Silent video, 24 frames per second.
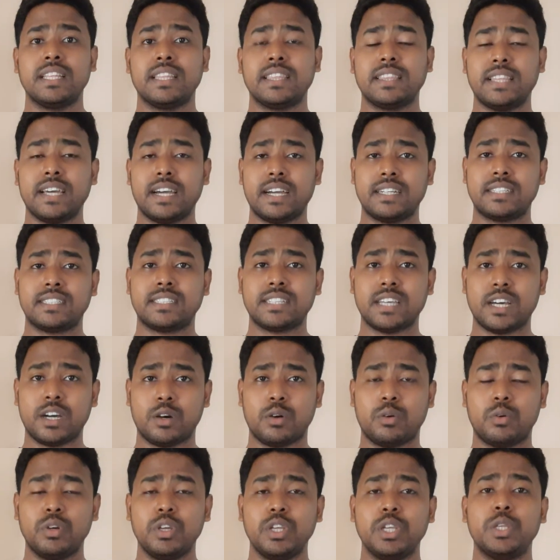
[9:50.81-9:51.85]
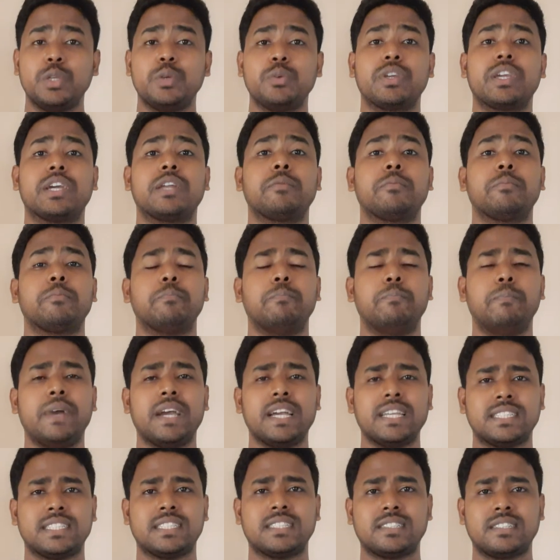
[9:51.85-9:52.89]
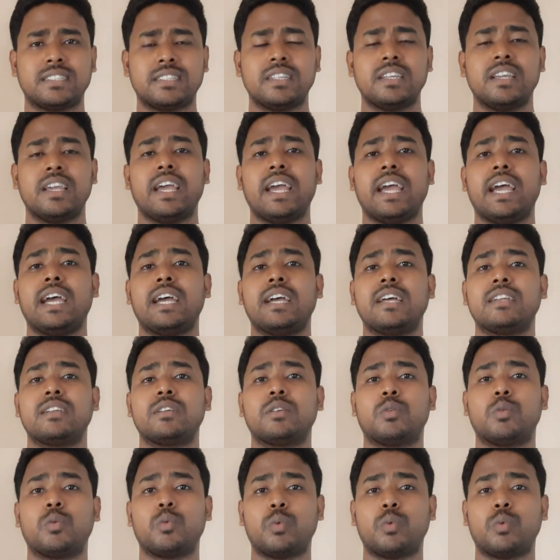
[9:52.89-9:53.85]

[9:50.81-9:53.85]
That's how you can best and